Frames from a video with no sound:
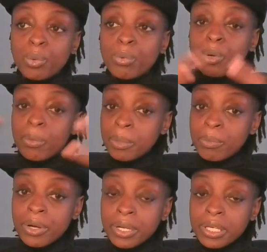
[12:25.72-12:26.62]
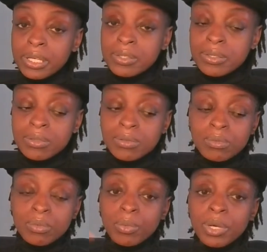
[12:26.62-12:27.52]
growing markets
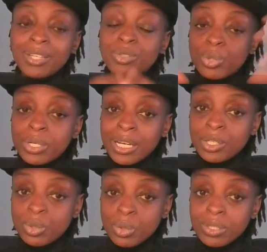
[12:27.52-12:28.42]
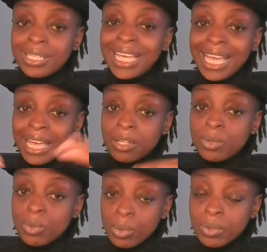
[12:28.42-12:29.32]
internationally
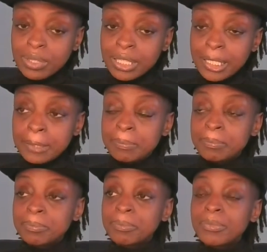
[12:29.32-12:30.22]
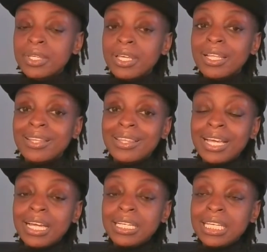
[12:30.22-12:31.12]
and locally,
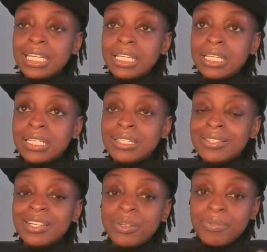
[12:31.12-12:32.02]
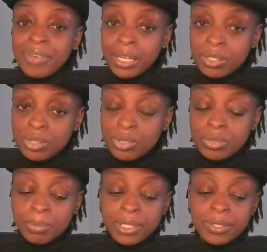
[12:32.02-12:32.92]
that is an
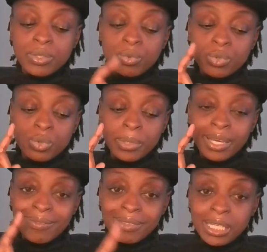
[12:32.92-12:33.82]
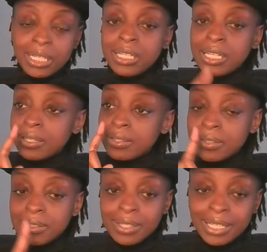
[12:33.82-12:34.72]
advantage because we have data
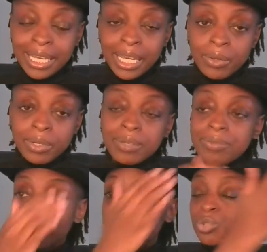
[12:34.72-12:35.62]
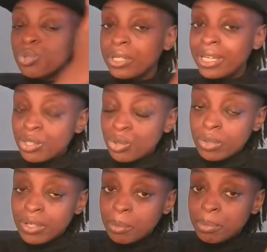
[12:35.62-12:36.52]
analysis and accounting for
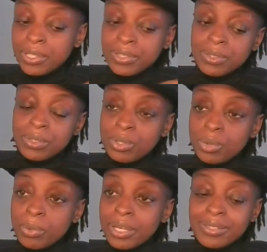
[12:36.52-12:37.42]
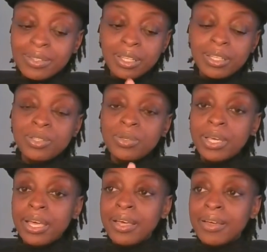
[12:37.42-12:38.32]
international companies in the US, and then you
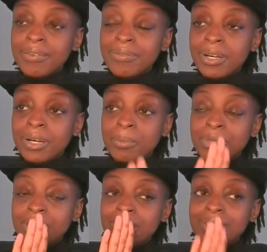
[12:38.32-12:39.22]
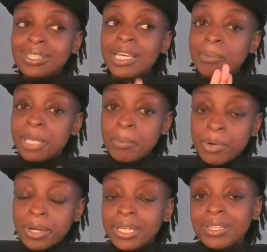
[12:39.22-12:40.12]
have the CMA
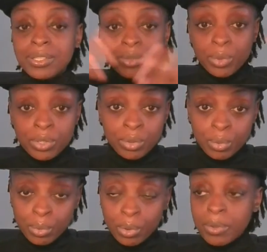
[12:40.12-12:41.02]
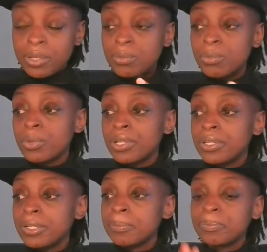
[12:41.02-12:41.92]
market that's going to grow in
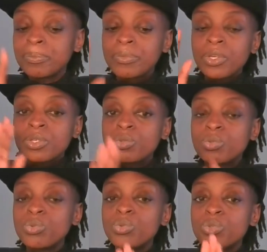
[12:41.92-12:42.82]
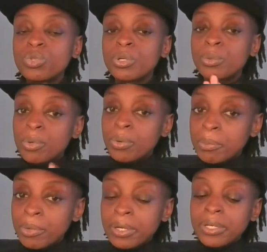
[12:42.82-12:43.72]
Rwanda. So those are
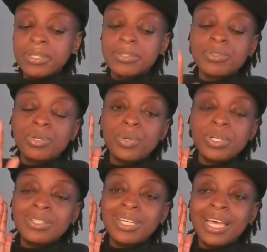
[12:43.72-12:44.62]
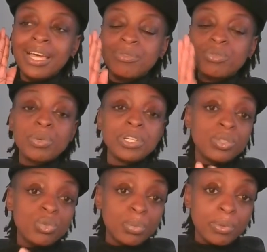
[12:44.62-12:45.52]
growing markets. You're going to have
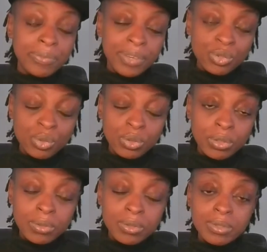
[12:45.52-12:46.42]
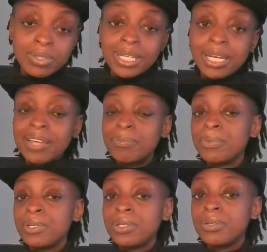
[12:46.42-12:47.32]
22 professionals that have
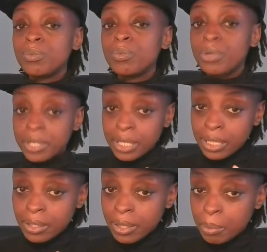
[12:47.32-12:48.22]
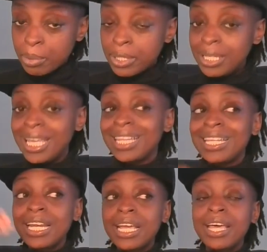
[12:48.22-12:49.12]
been working in the company and that